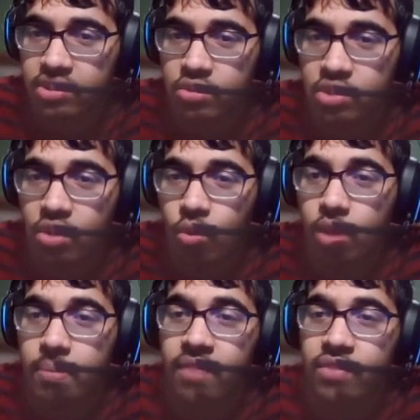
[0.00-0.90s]
interesting.
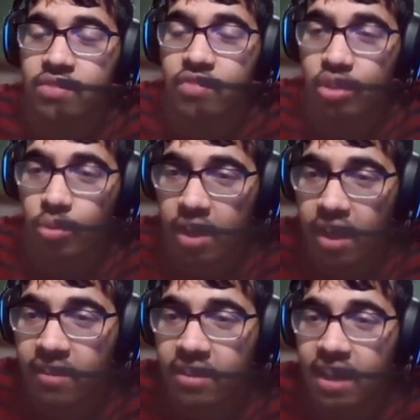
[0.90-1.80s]
Quarterback versus
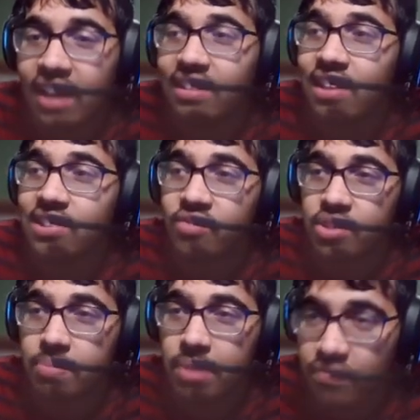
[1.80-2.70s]
Villarreal. Atalanta
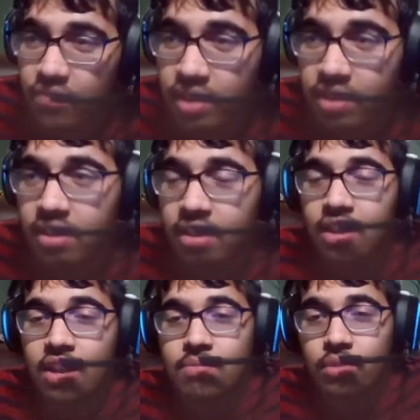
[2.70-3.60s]
versus Benfica.
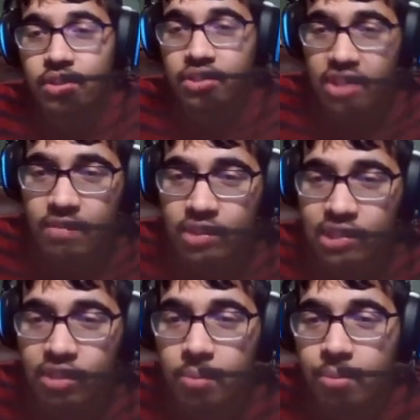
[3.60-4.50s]
Marseille versus
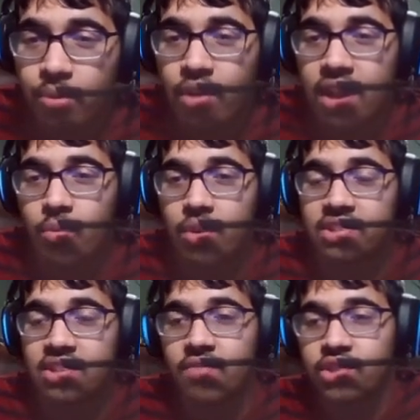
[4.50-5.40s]
Liverpool. And
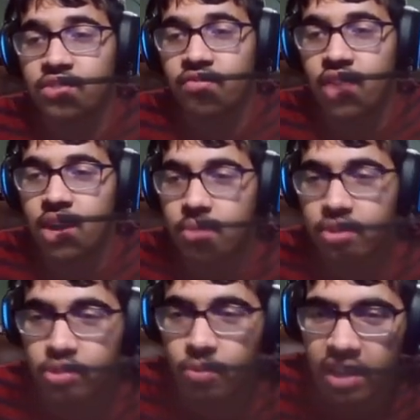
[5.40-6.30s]
West Ham versus Freiburg.
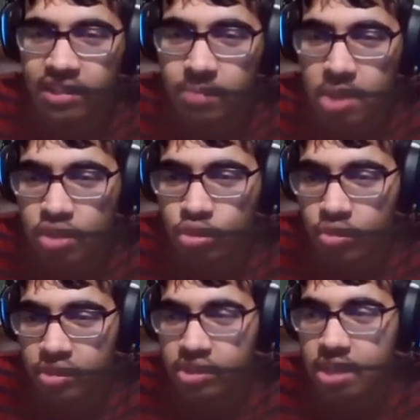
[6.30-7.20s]
So we got some
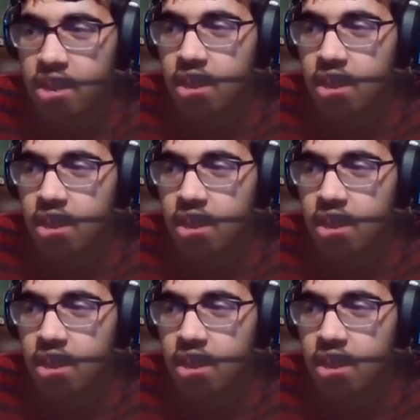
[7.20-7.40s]
interesting